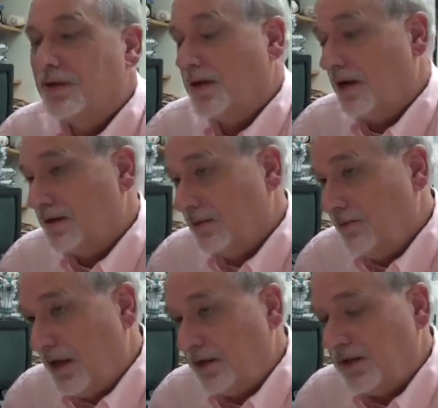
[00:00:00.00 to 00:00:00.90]
It's got a
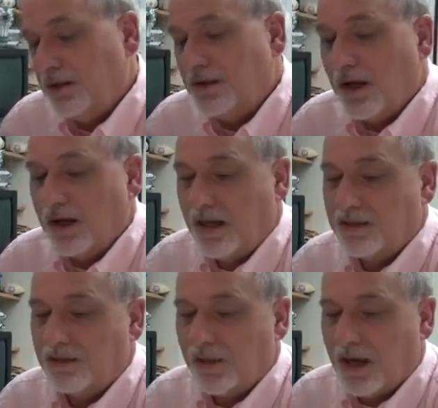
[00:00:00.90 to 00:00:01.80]

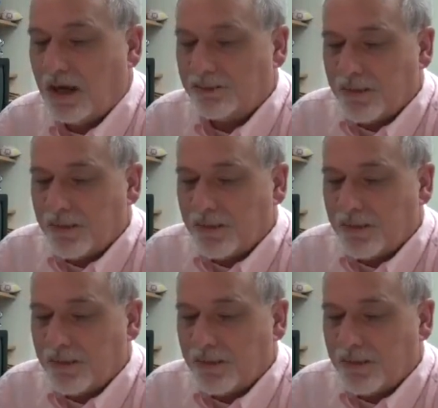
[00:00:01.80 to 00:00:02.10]
nested block,